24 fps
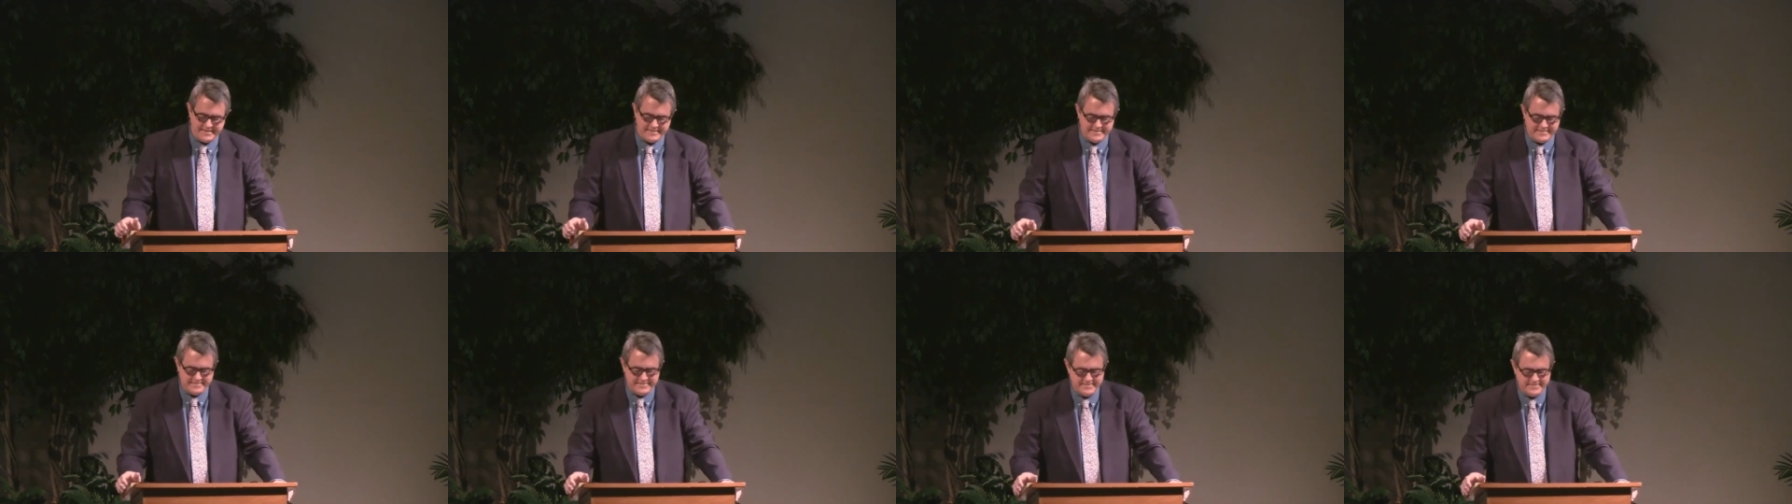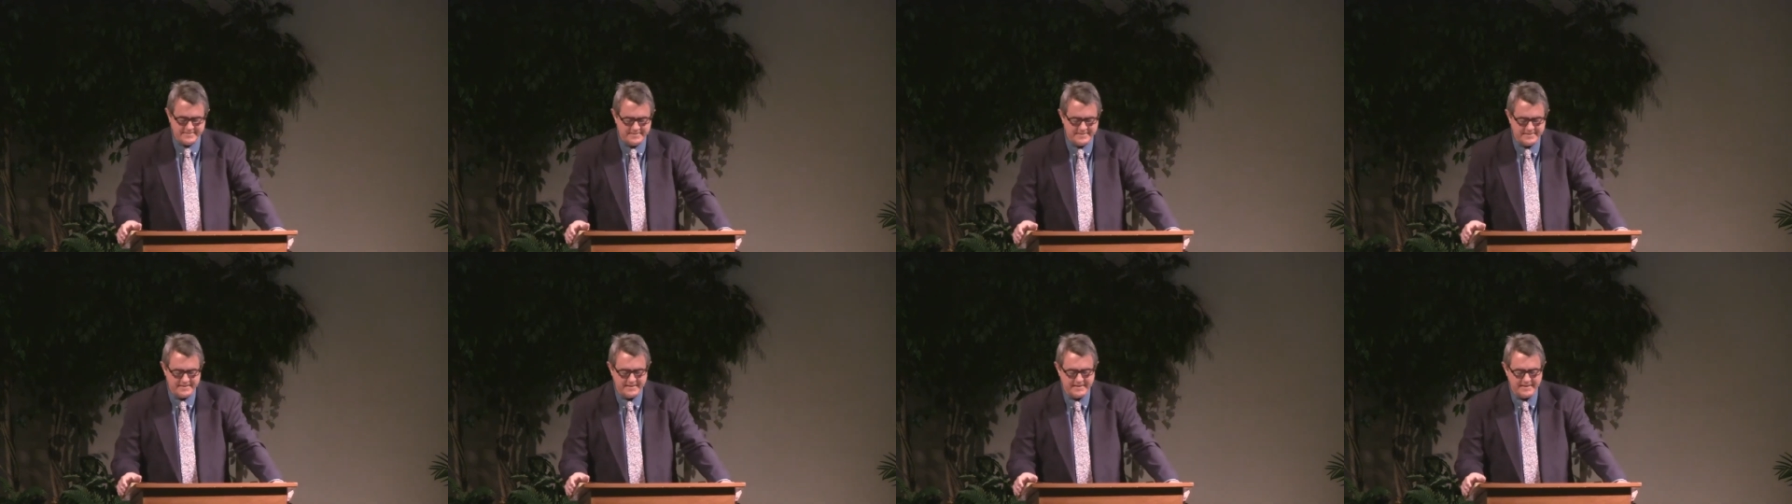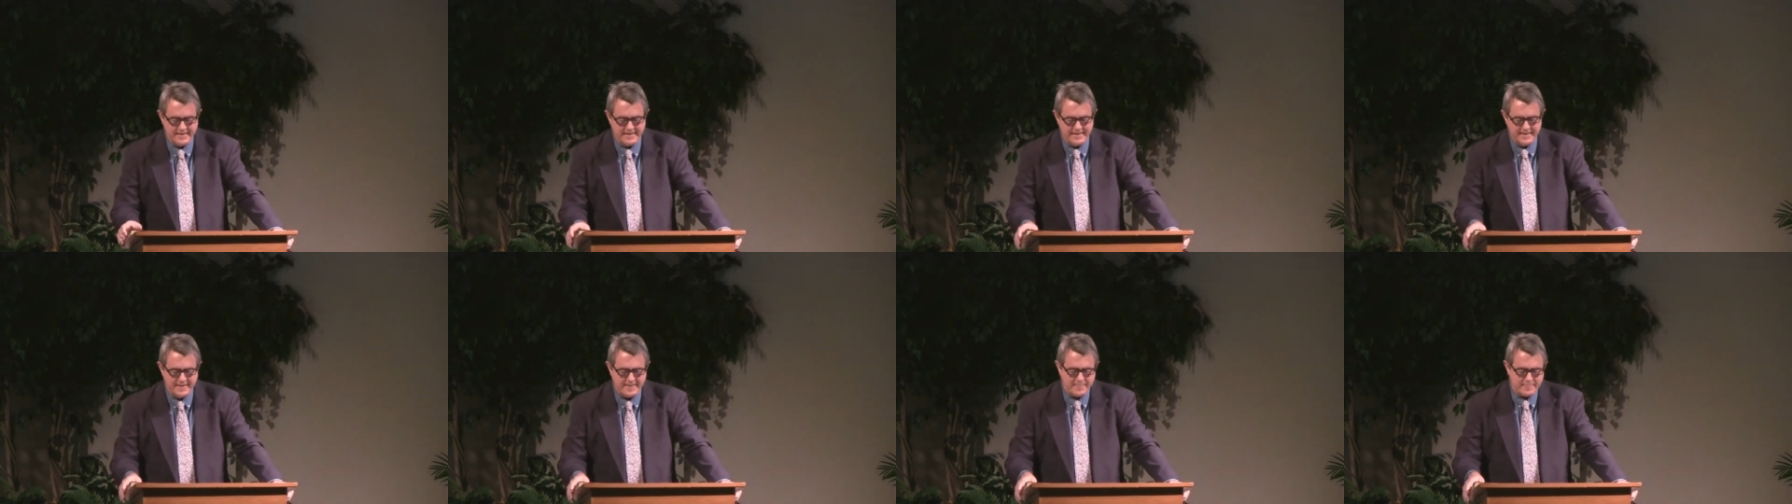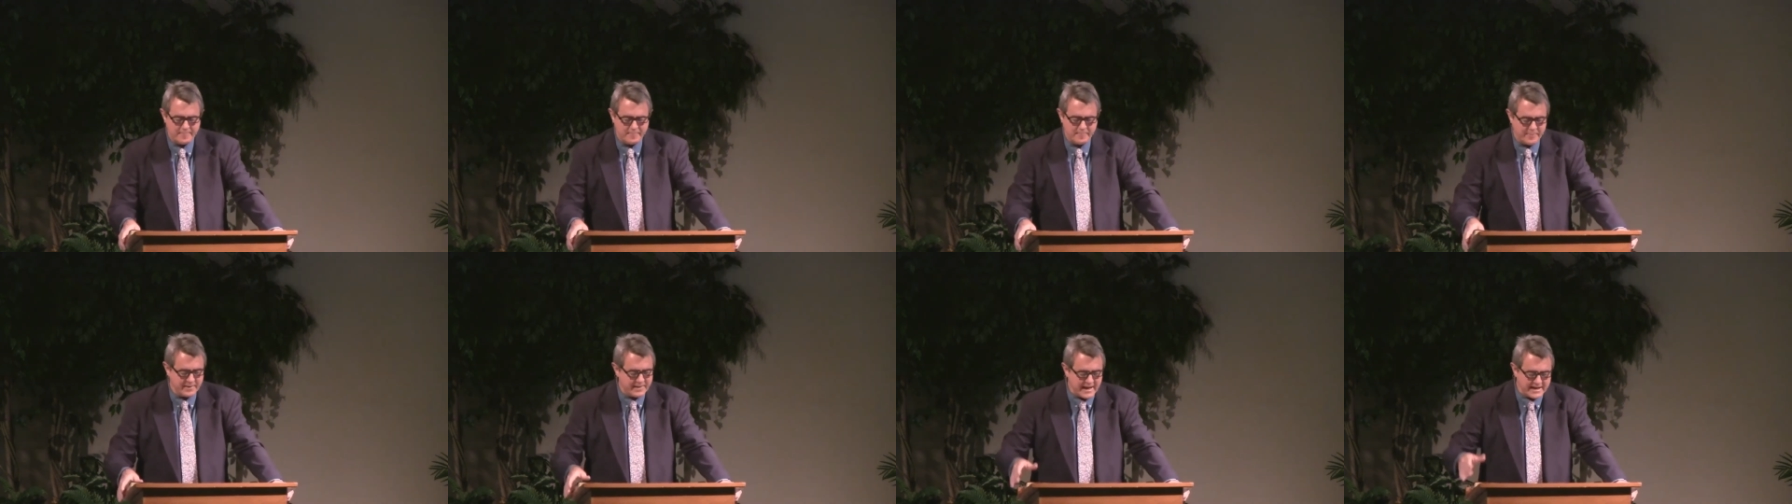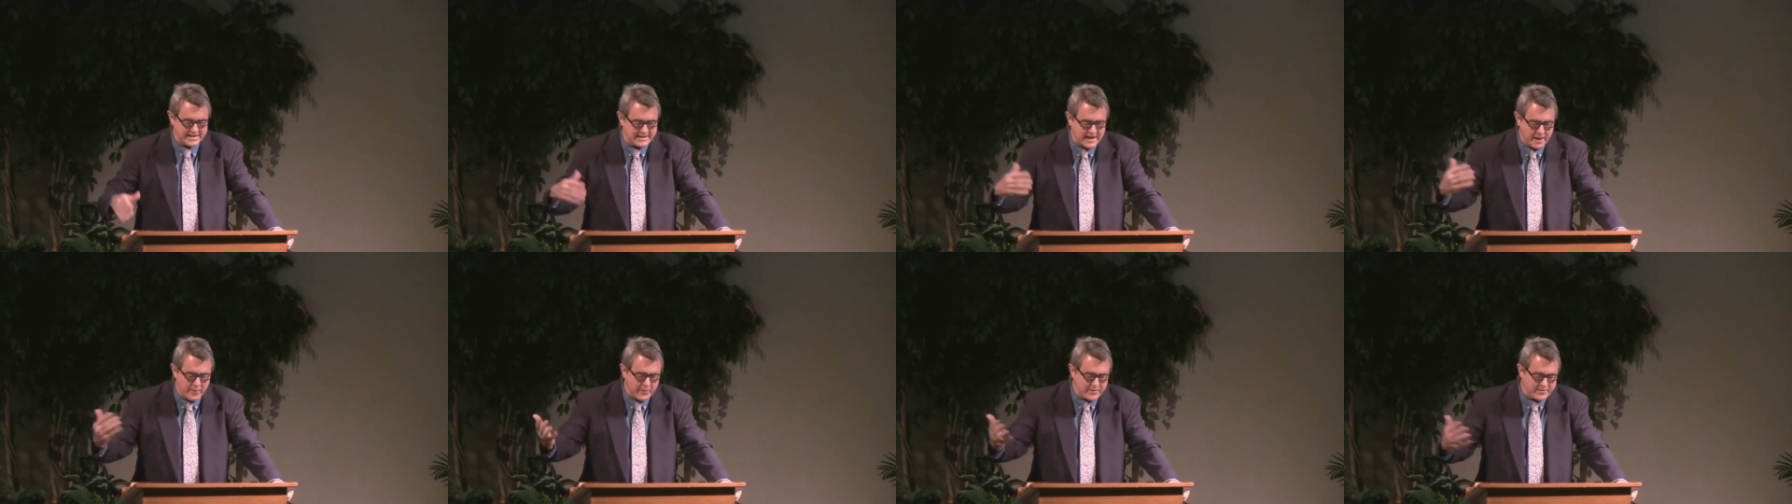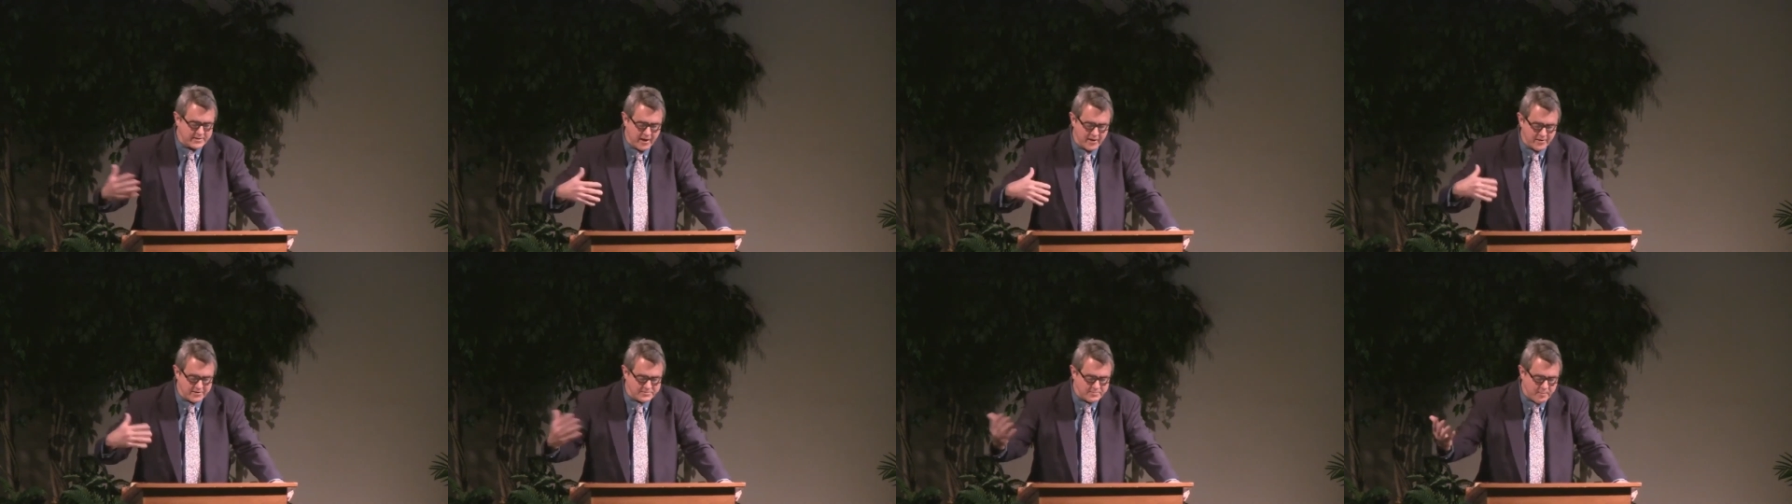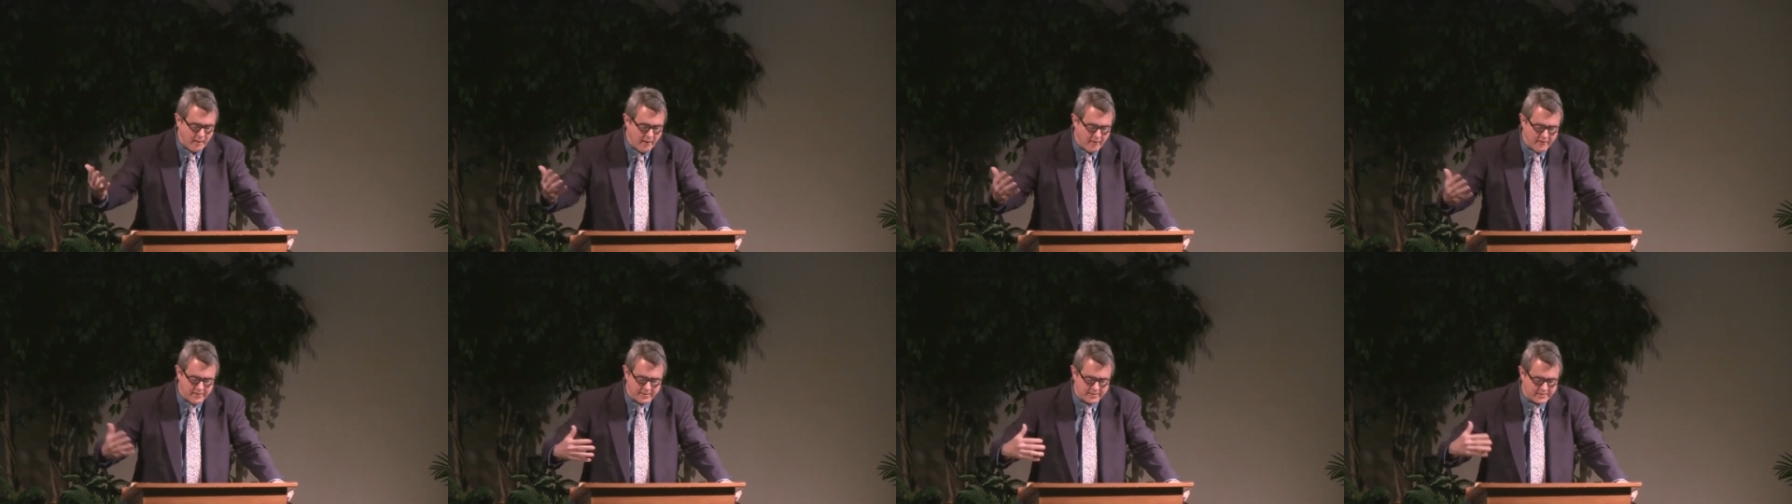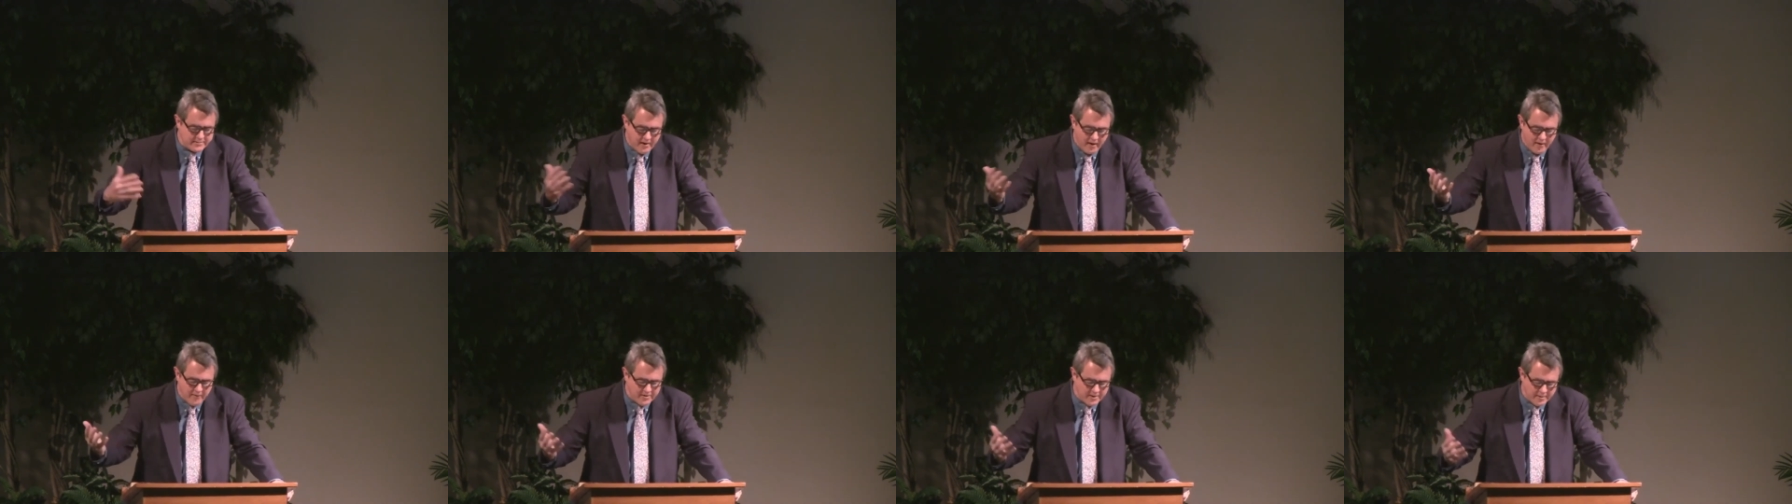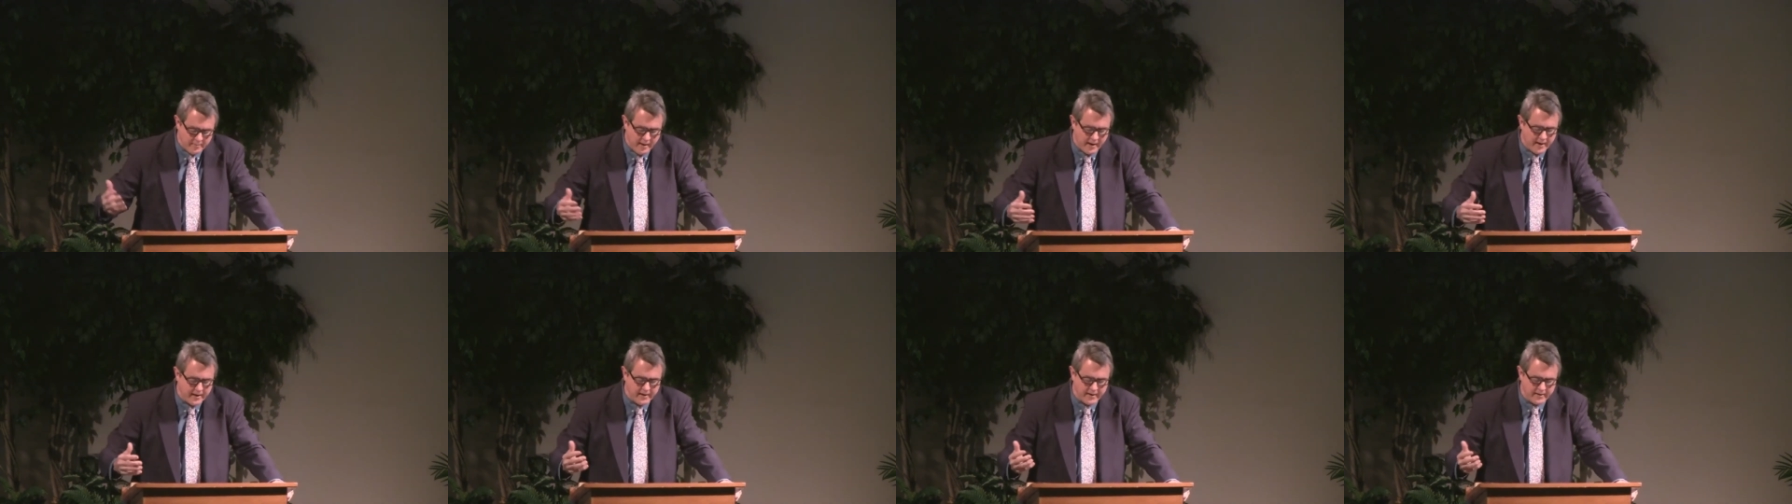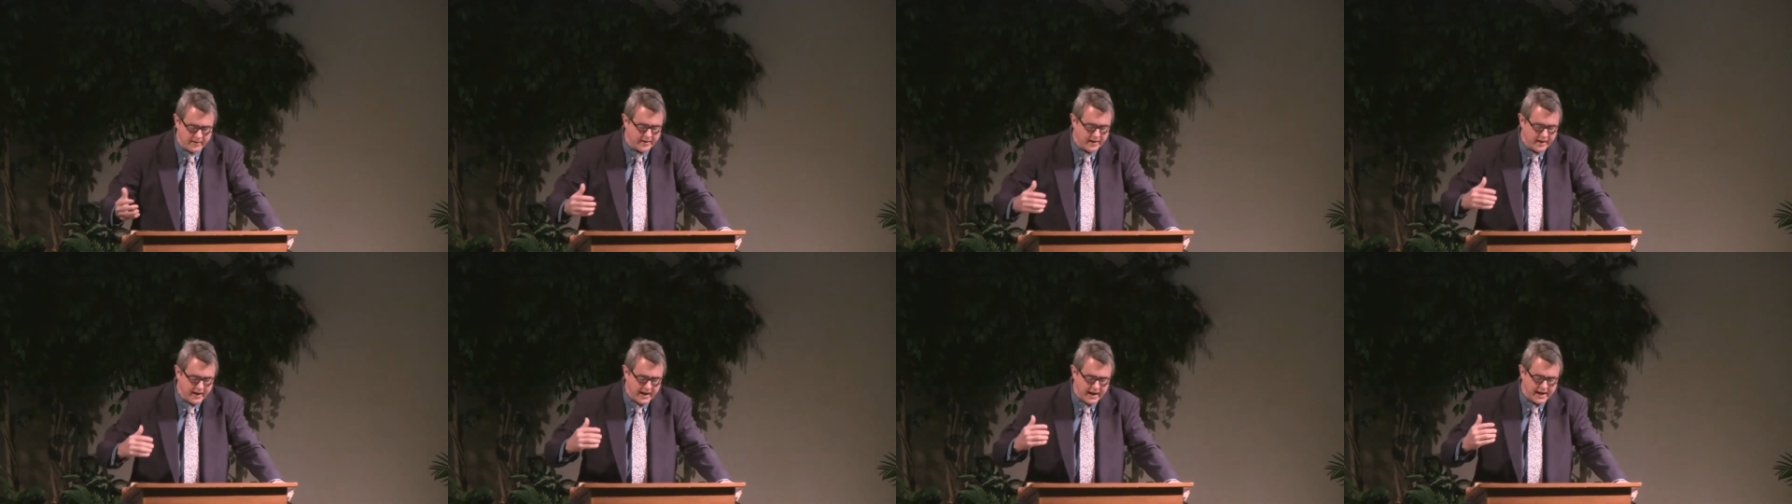but that's not what Paul's talking about here.